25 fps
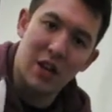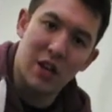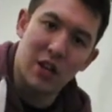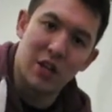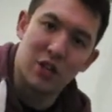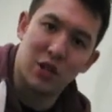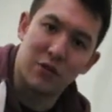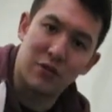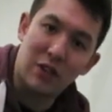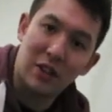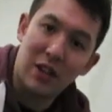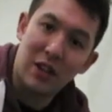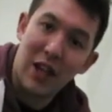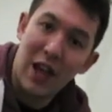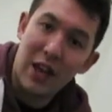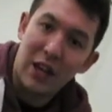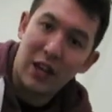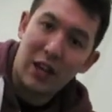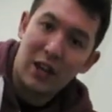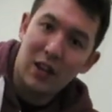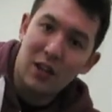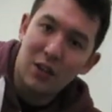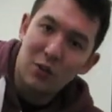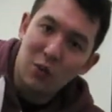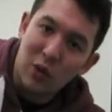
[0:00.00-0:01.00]
So if you like
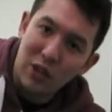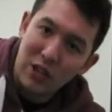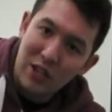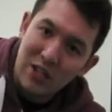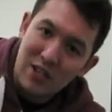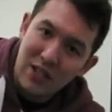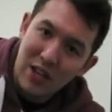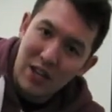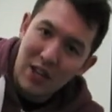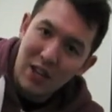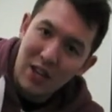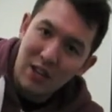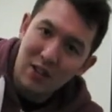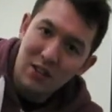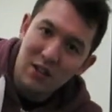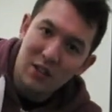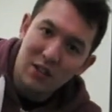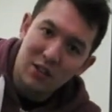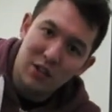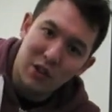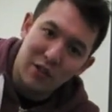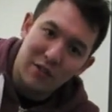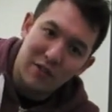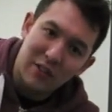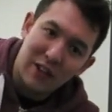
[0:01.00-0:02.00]
what you're seeing,
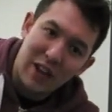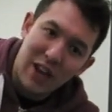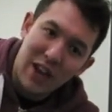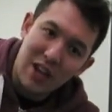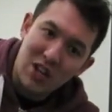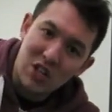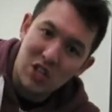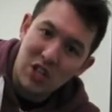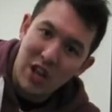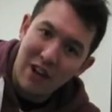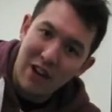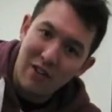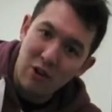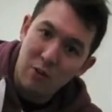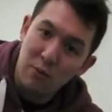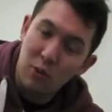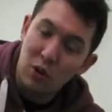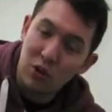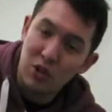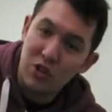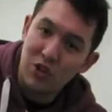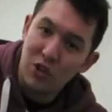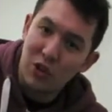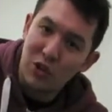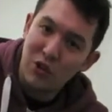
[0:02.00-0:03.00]
don't forget, share it
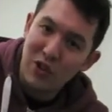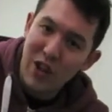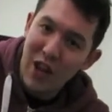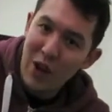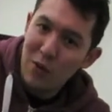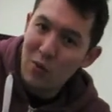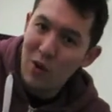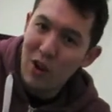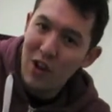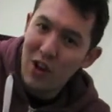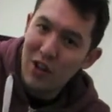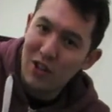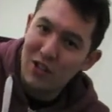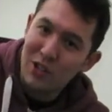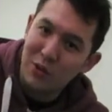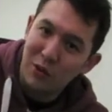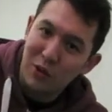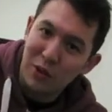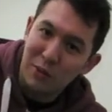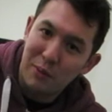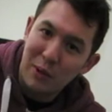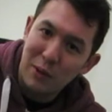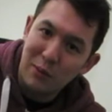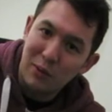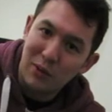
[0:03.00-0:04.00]
amongst your network so
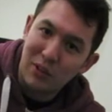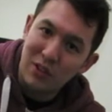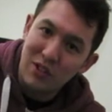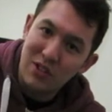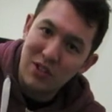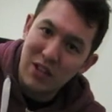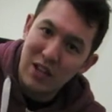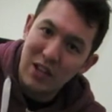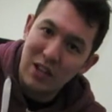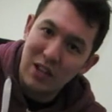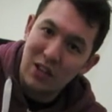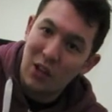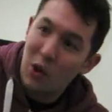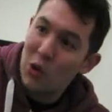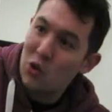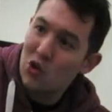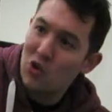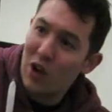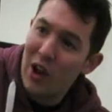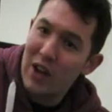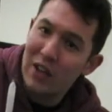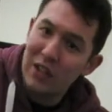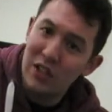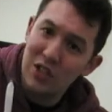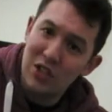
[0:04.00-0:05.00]
other people can see, go
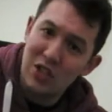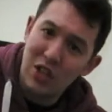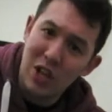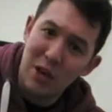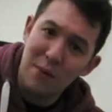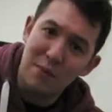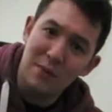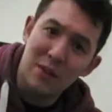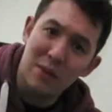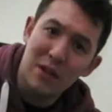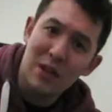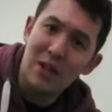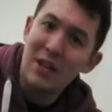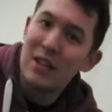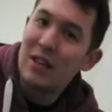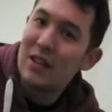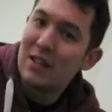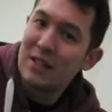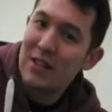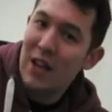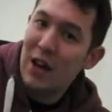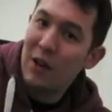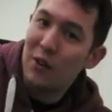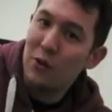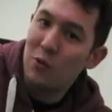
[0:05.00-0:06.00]
try it in the gym,
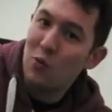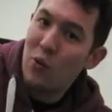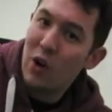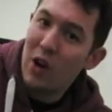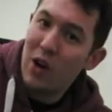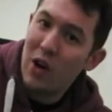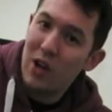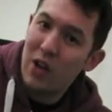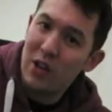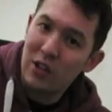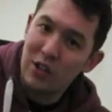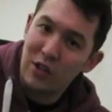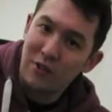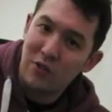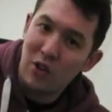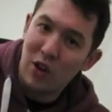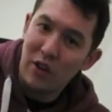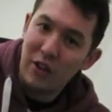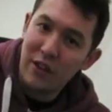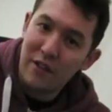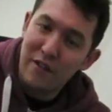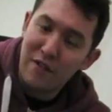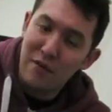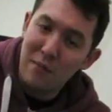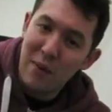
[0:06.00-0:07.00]
tell them where you've got
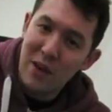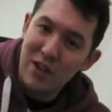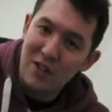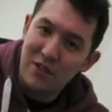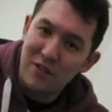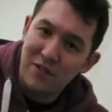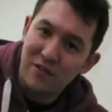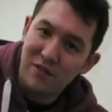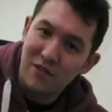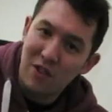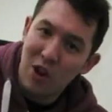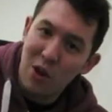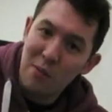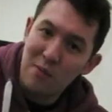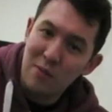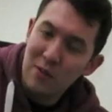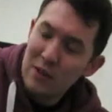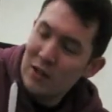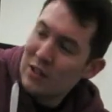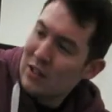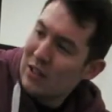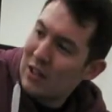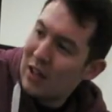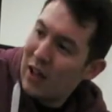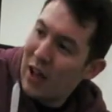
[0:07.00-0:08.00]
the information from.
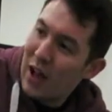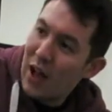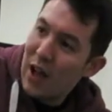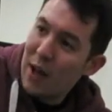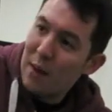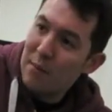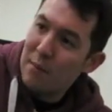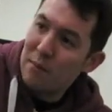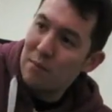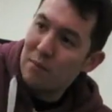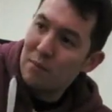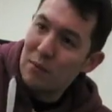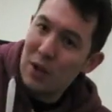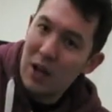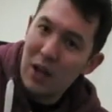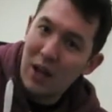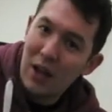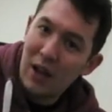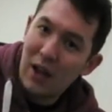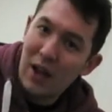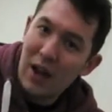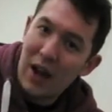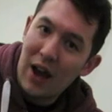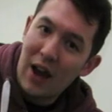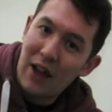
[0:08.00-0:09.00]
Um,
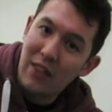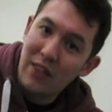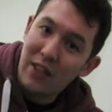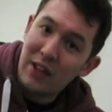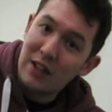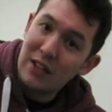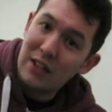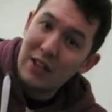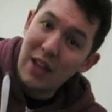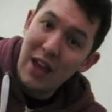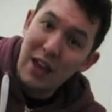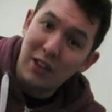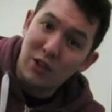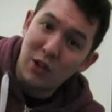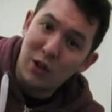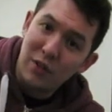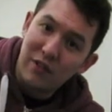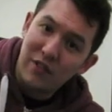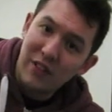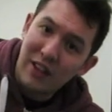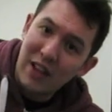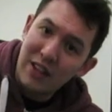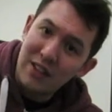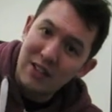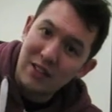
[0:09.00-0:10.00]
and then yeah, don't
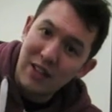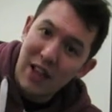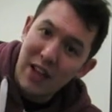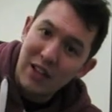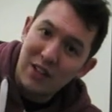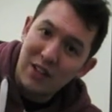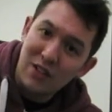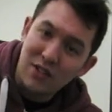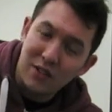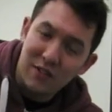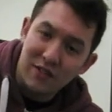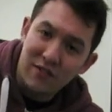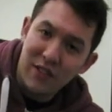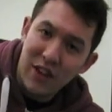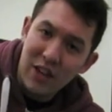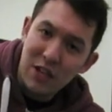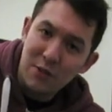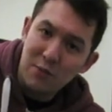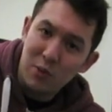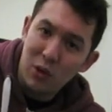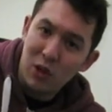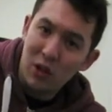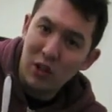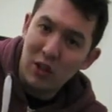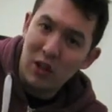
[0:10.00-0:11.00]
forget to like us on
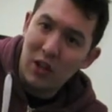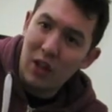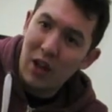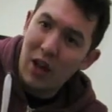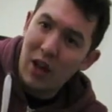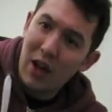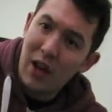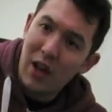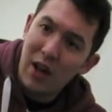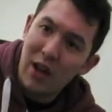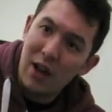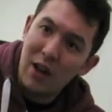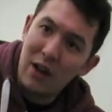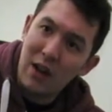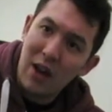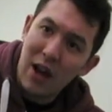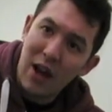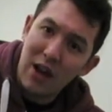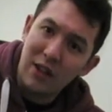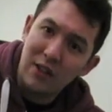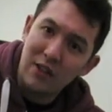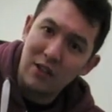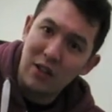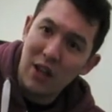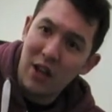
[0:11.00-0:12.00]
Facebook uh,
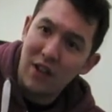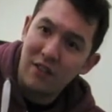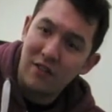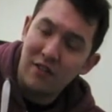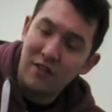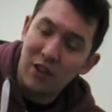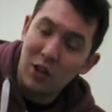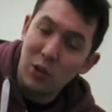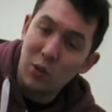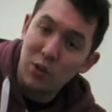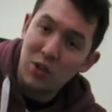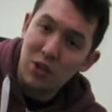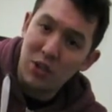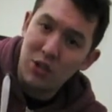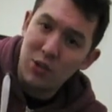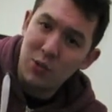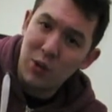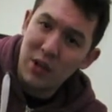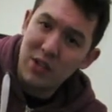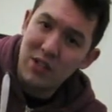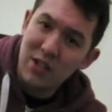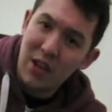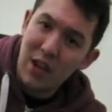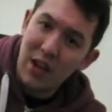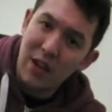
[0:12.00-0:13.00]
and, and follow us on
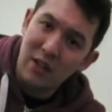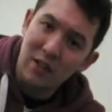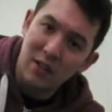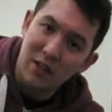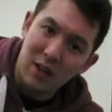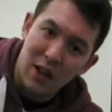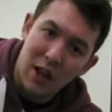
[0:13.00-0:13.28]
Twitter.